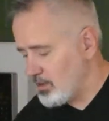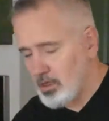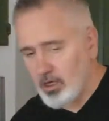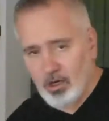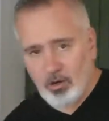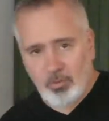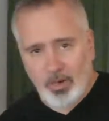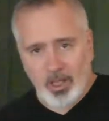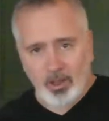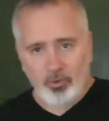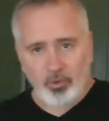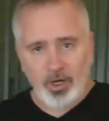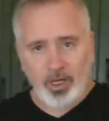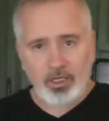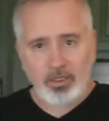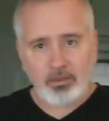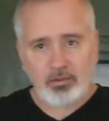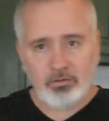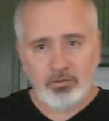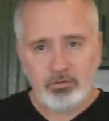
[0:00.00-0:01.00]
Oh, by the
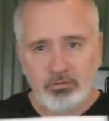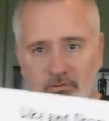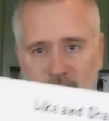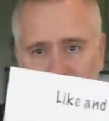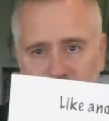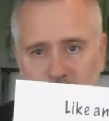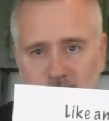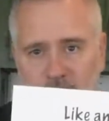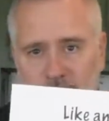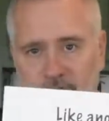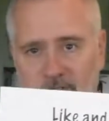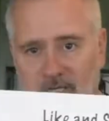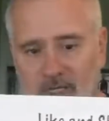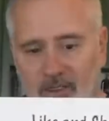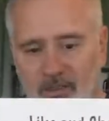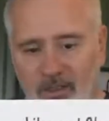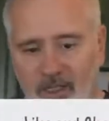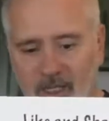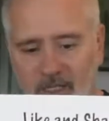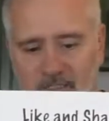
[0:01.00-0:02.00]
way, don't
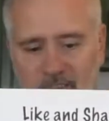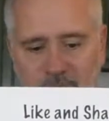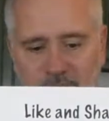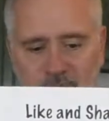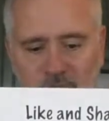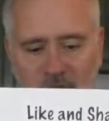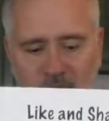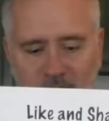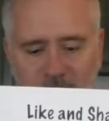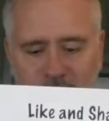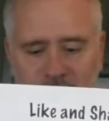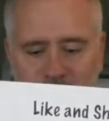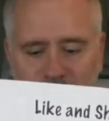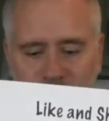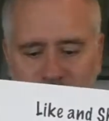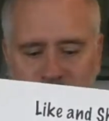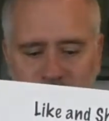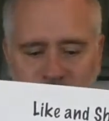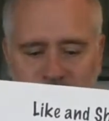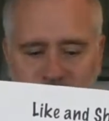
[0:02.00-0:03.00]
forget, like, subscribe,
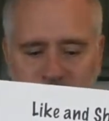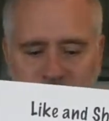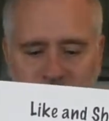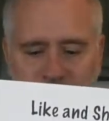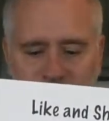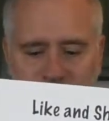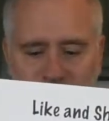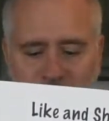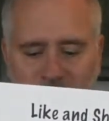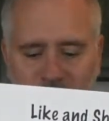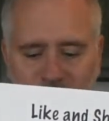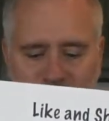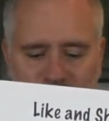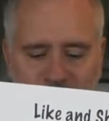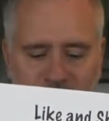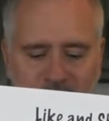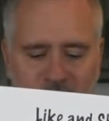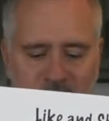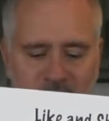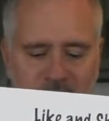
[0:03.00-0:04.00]
share, smash
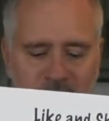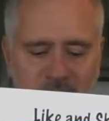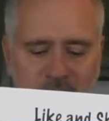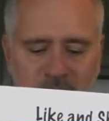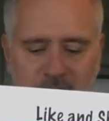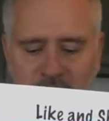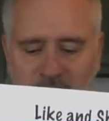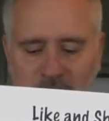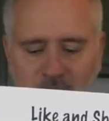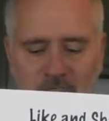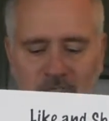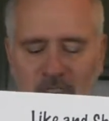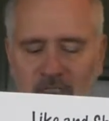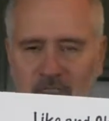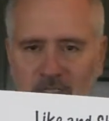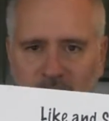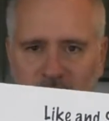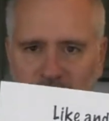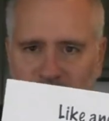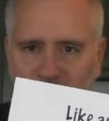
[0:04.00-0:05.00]
notifications,
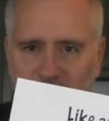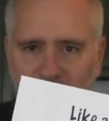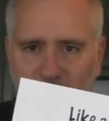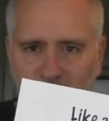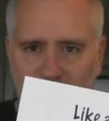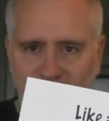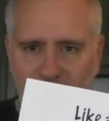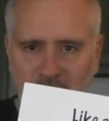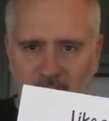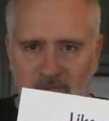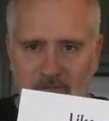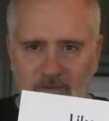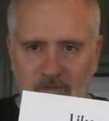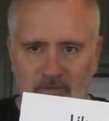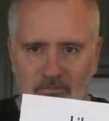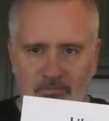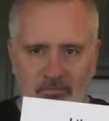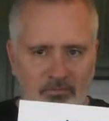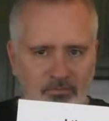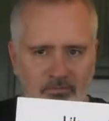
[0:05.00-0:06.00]
leave a comment,
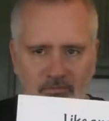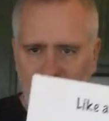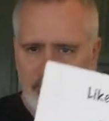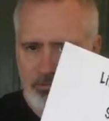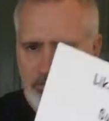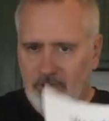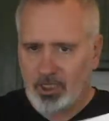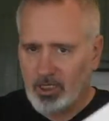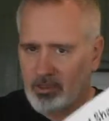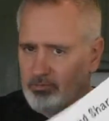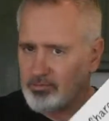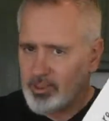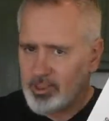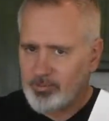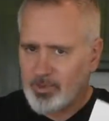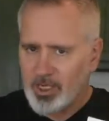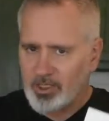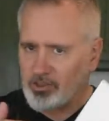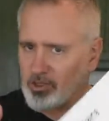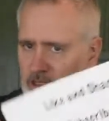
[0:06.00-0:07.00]
you know,
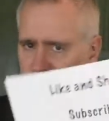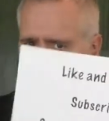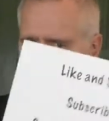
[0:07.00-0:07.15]
smash all the